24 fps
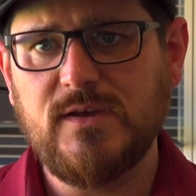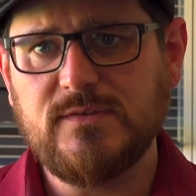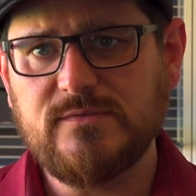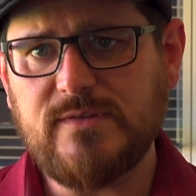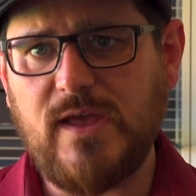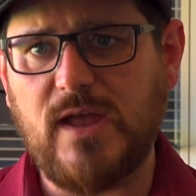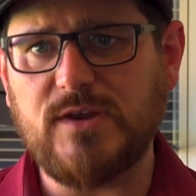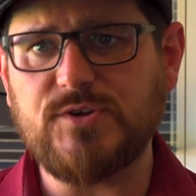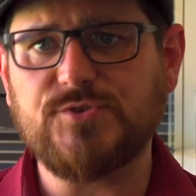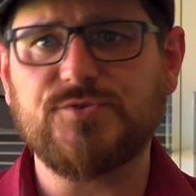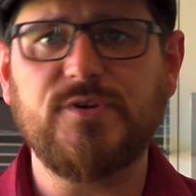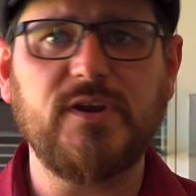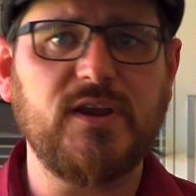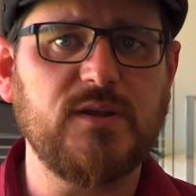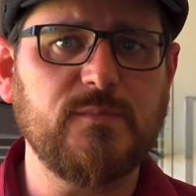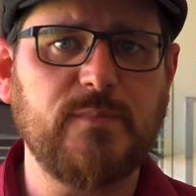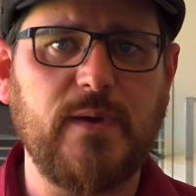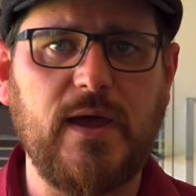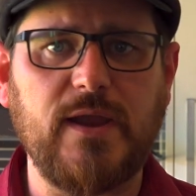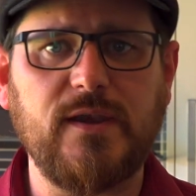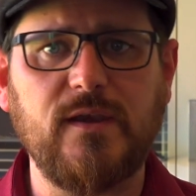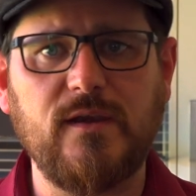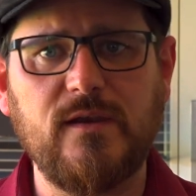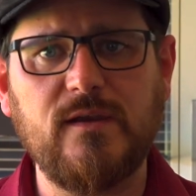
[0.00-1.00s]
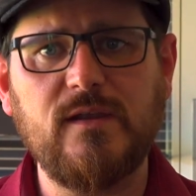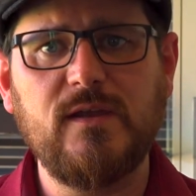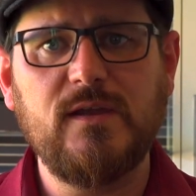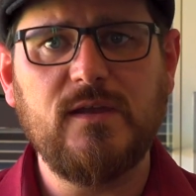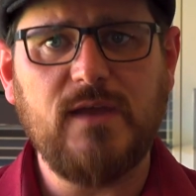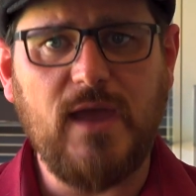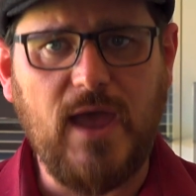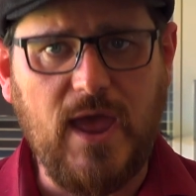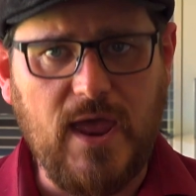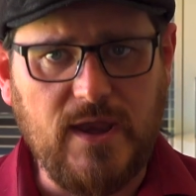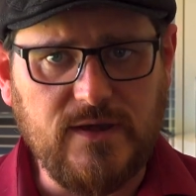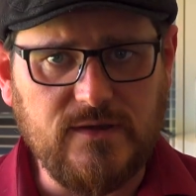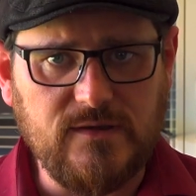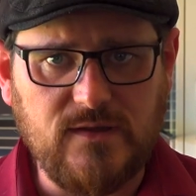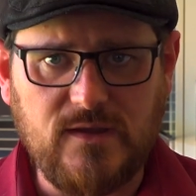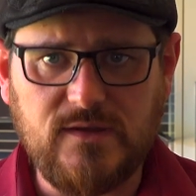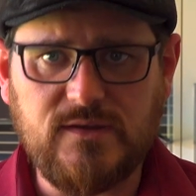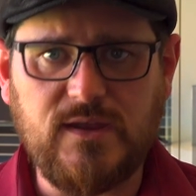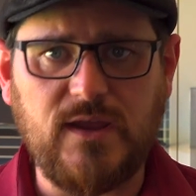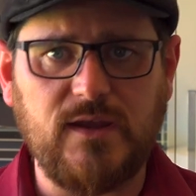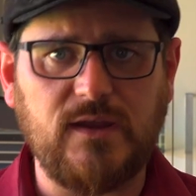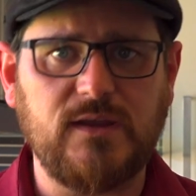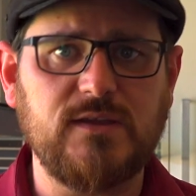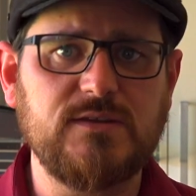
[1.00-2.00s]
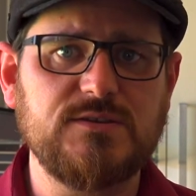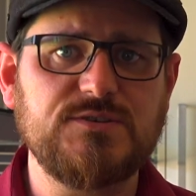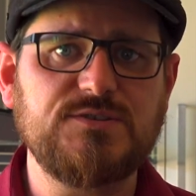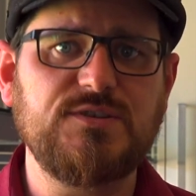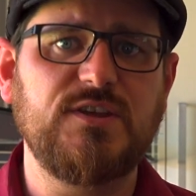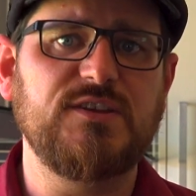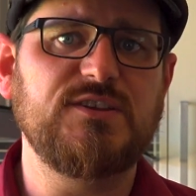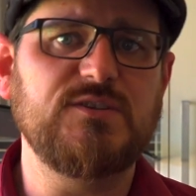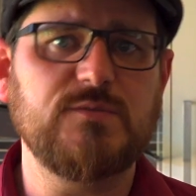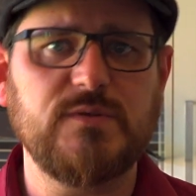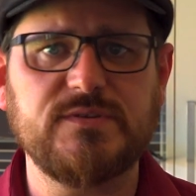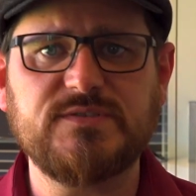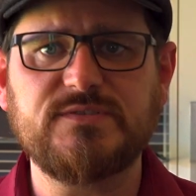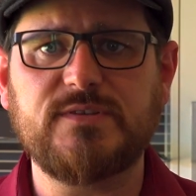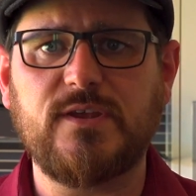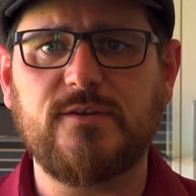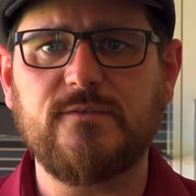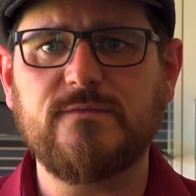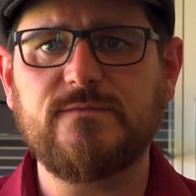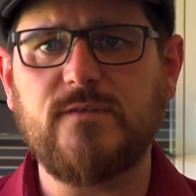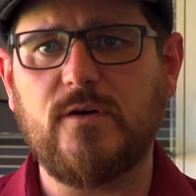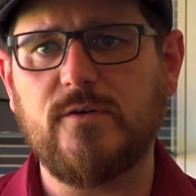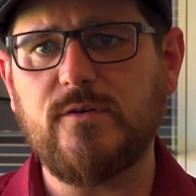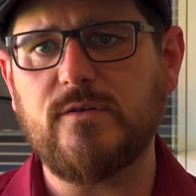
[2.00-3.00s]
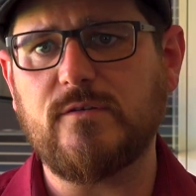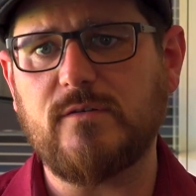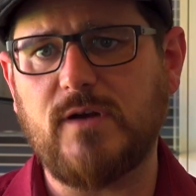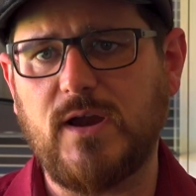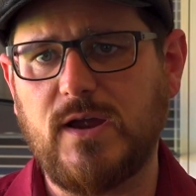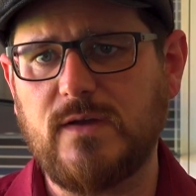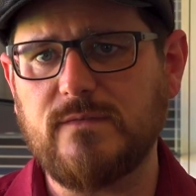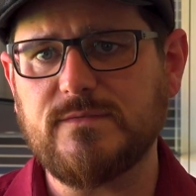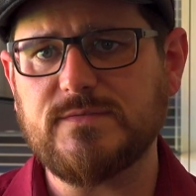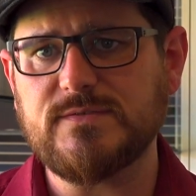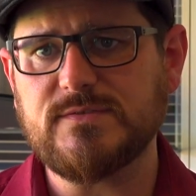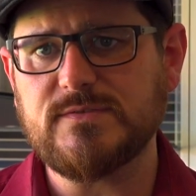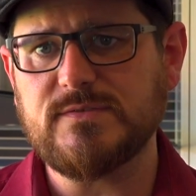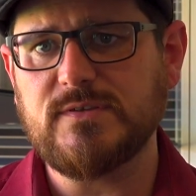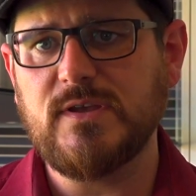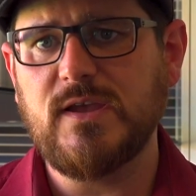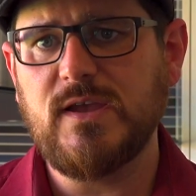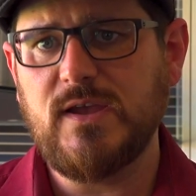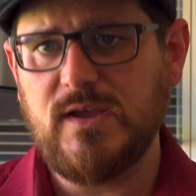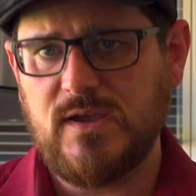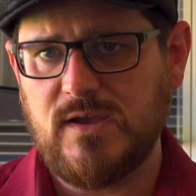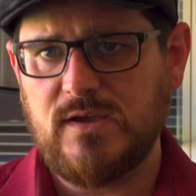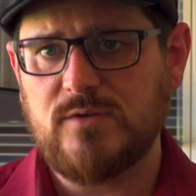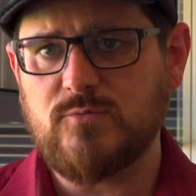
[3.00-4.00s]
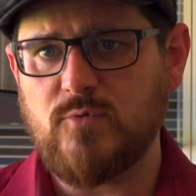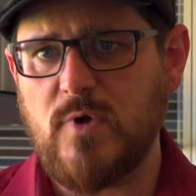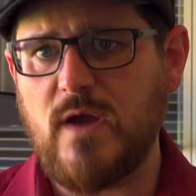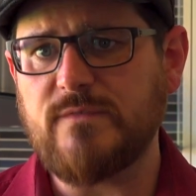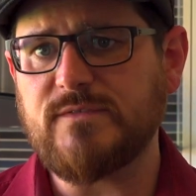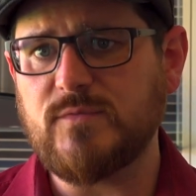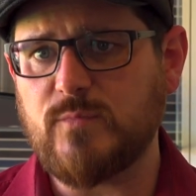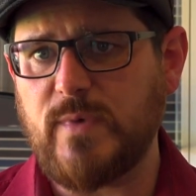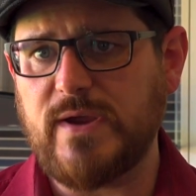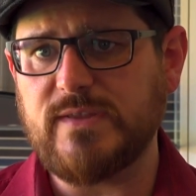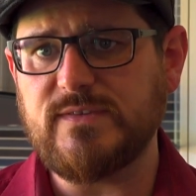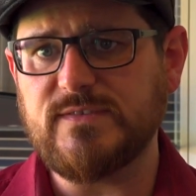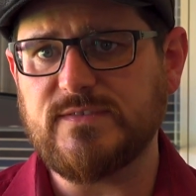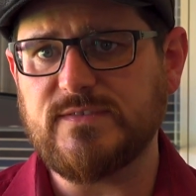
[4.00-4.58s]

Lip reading: that trigger button and get a continuous set of photographs? We'll have to wait and